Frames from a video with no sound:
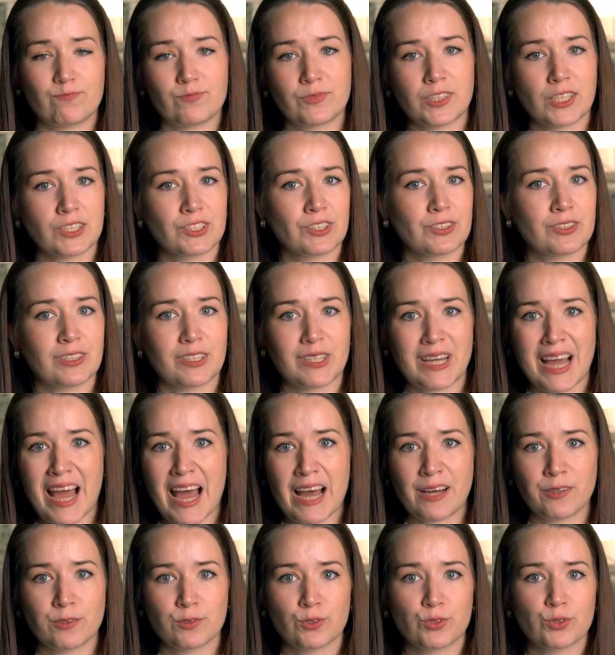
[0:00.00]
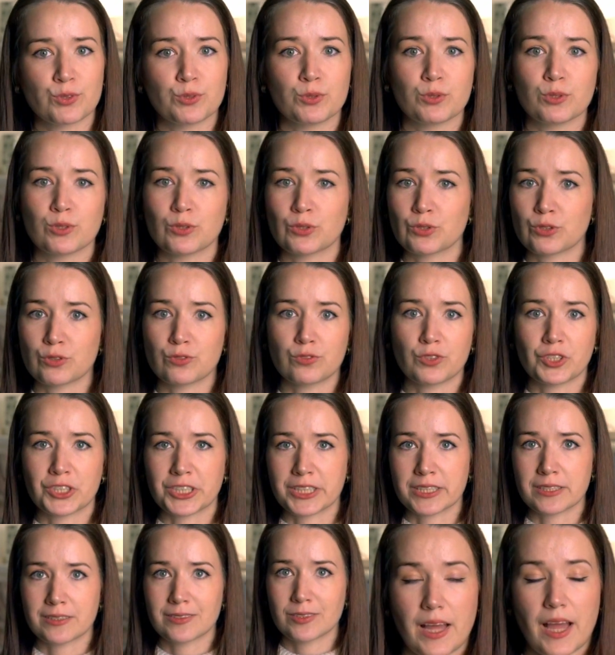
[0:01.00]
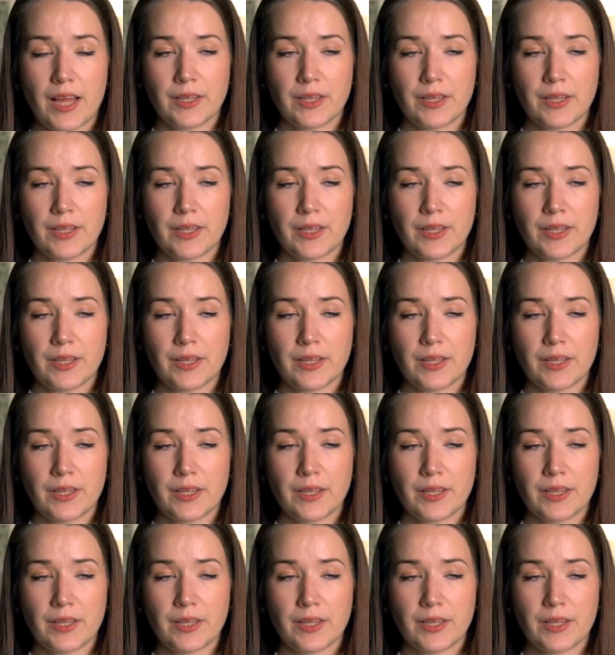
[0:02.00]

doesn't know how to look for it.